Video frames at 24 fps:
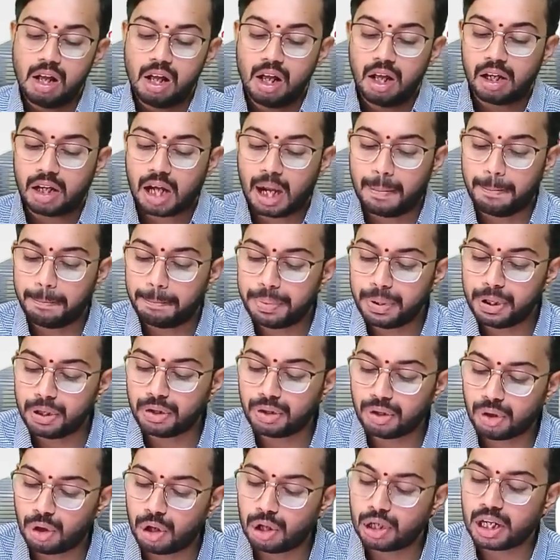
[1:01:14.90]
Compute
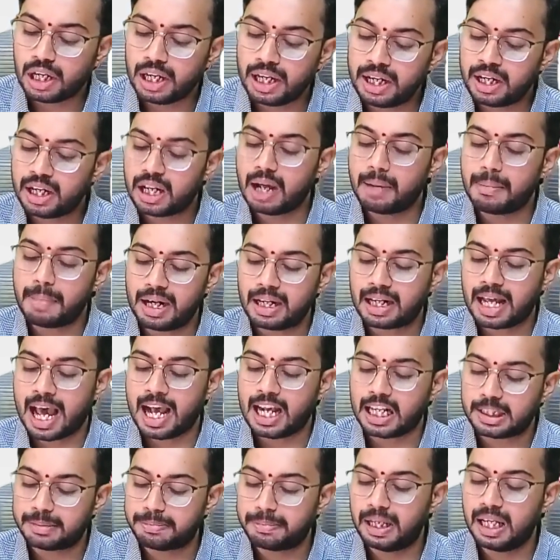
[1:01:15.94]
total income and
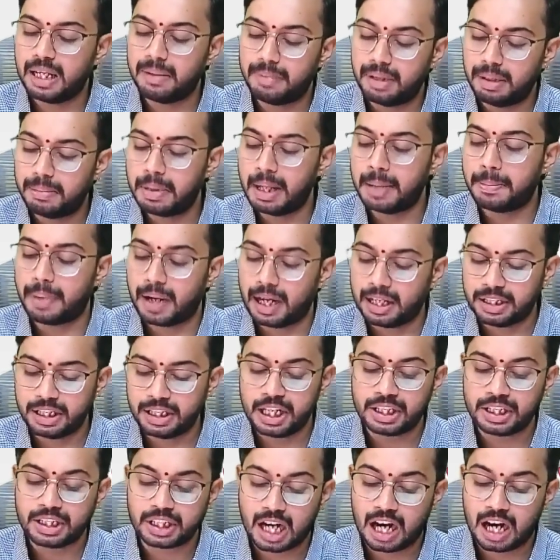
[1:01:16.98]
tax payable by
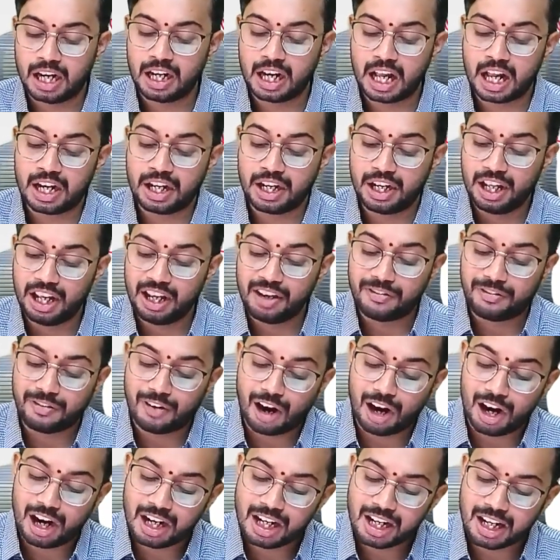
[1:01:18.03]
Brajesh under
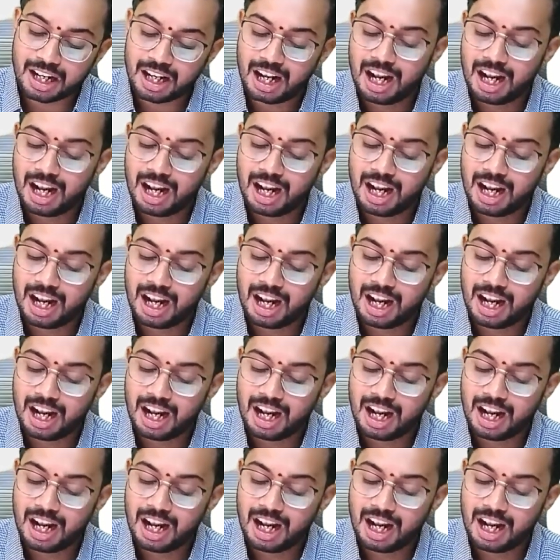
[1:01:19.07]
default